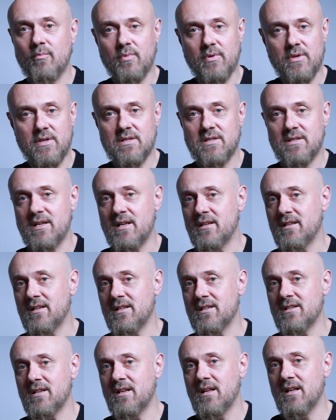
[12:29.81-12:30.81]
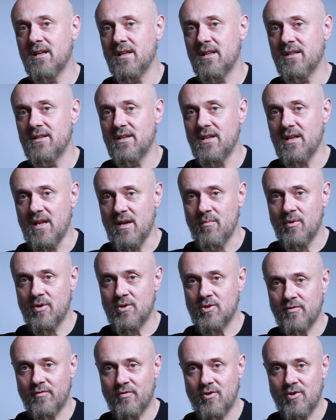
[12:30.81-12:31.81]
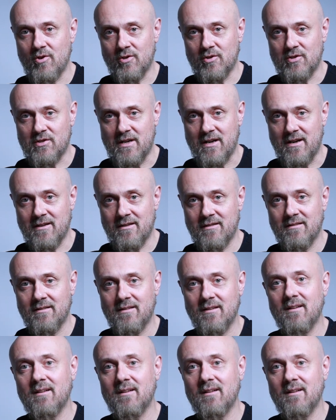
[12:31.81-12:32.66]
please send us the image of your tongue